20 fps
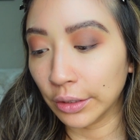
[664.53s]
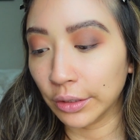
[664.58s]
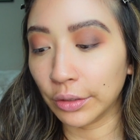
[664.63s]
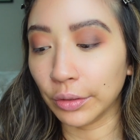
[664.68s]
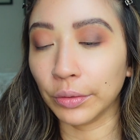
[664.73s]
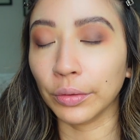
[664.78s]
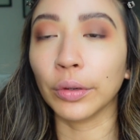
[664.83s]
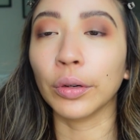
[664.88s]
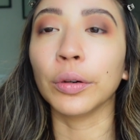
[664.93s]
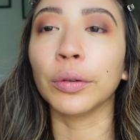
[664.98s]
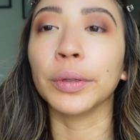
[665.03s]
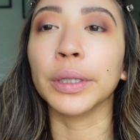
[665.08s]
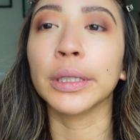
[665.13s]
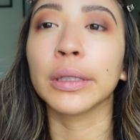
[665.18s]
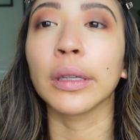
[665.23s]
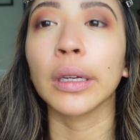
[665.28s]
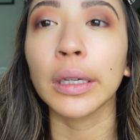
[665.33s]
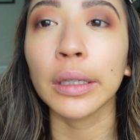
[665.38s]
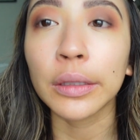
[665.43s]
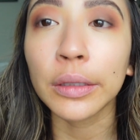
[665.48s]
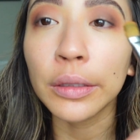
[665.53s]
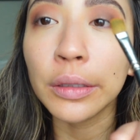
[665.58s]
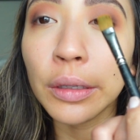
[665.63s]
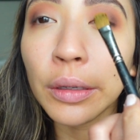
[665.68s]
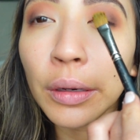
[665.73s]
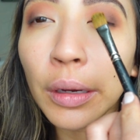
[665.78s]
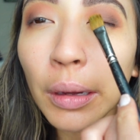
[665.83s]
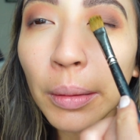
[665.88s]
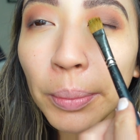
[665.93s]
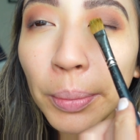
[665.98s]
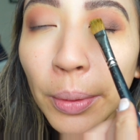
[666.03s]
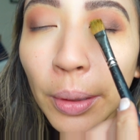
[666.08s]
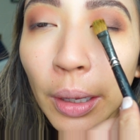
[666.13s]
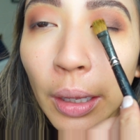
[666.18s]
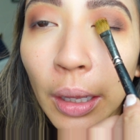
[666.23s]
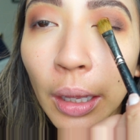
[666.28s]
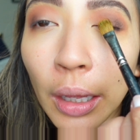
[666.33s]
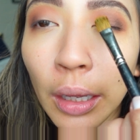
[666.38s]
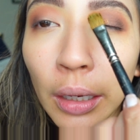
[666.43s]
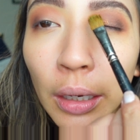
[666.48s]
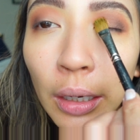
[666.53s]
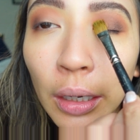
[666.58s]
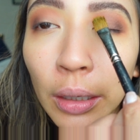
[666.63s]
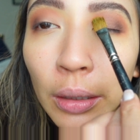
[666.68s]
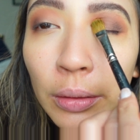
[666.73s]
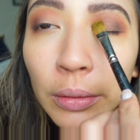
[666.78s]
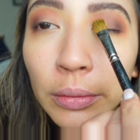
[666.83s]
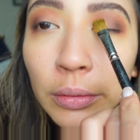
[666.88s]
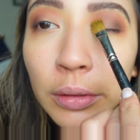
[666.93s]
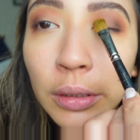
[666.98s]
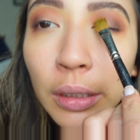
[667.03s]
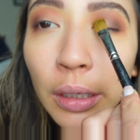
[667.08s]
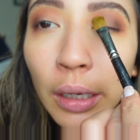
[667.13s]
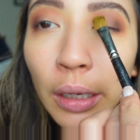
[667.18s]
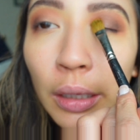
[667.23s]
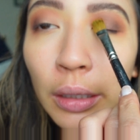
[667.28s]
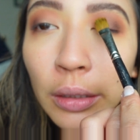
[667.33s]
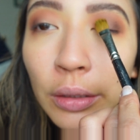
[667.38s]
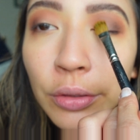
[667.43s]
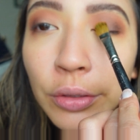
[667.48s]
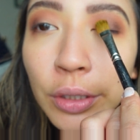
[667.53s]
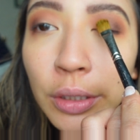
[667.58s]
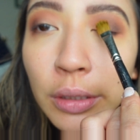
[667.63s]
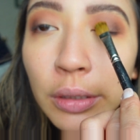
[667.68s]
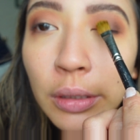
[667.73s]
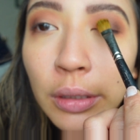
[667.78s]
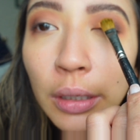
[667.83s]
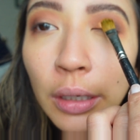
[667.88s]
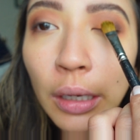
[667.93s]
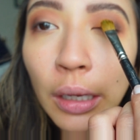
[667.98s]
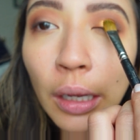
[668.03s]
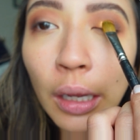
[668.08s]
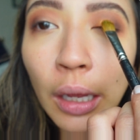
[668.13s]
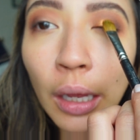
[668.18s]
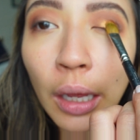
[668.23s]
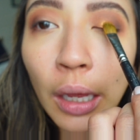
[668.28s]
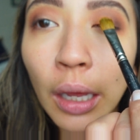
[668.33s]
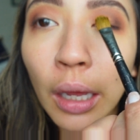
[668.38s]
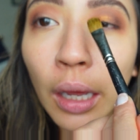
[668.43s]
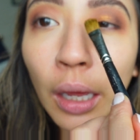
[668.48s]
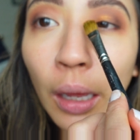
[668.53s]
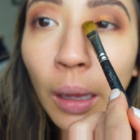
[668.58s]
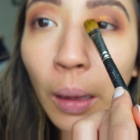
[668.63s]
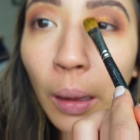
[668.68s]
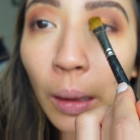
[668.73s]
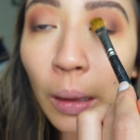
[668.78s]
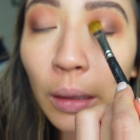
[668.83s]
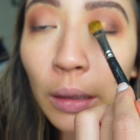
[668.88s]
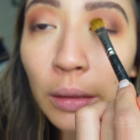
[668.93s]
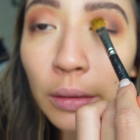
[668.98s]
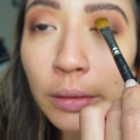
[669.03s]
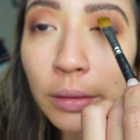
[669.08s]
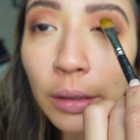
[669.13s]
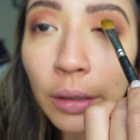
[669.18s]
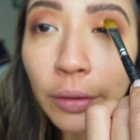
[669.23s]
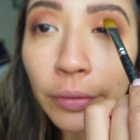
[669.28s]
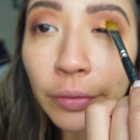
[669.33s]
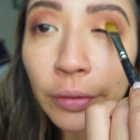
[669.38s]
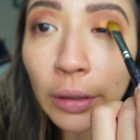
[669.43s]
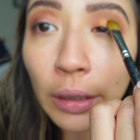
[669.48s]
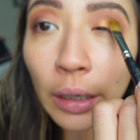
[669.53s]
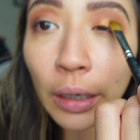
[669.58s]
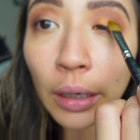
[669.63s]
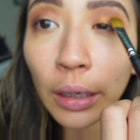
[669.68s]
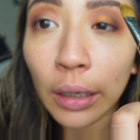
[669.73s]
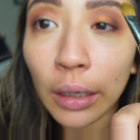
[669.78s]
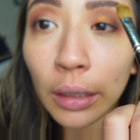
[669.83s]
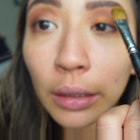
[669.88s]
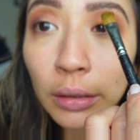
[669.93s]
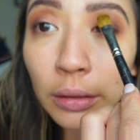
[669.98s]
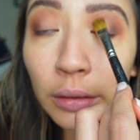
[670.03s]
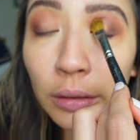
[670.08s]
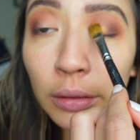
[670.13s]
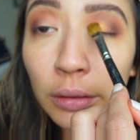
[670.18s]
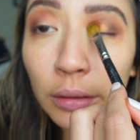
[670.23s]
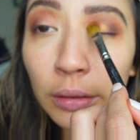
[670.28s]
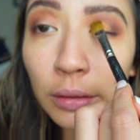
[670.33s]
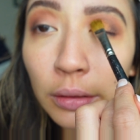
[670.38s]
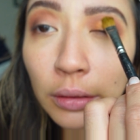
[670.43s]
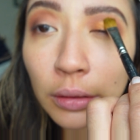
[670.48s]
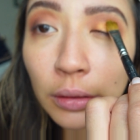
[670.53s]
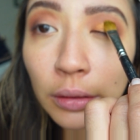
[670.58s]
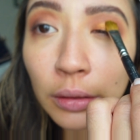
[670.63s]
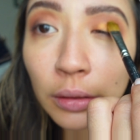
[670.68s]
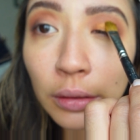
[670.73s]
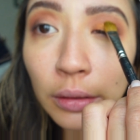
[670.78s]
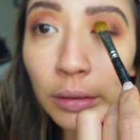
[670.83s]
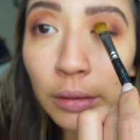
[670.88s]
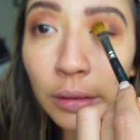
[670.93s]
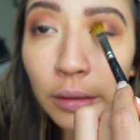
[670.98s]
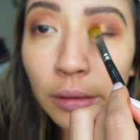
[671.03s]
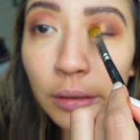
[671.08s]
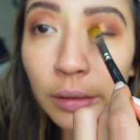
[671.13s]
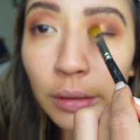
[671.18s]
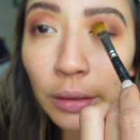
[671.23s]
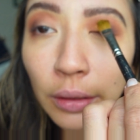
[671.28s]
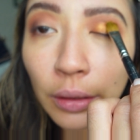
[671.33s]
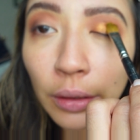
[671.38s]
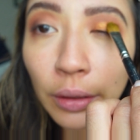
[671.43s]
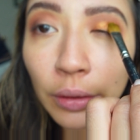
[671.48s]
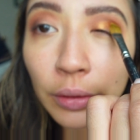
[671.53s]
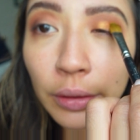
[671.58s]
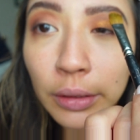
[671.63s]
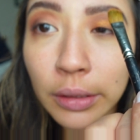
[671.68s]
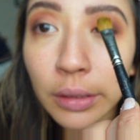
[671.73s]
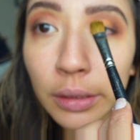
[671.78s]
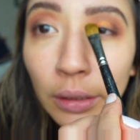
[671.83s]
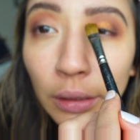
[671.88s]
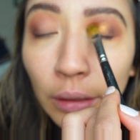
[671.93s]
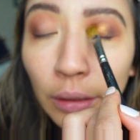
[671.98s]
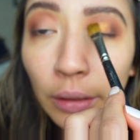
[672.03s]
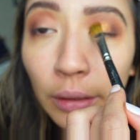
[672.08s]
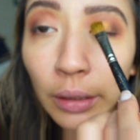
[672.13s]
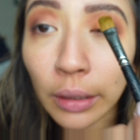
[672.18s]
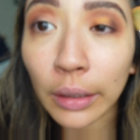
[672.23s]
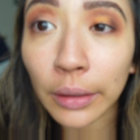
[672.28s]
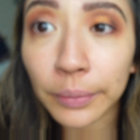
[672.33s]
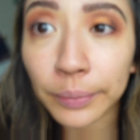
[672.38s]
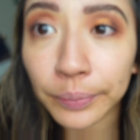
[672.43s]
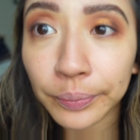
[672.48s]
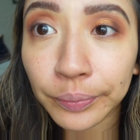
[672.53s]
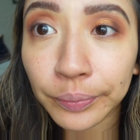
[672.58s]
Don't always like to do it, but you know, today let's go for it. So you go in the center there.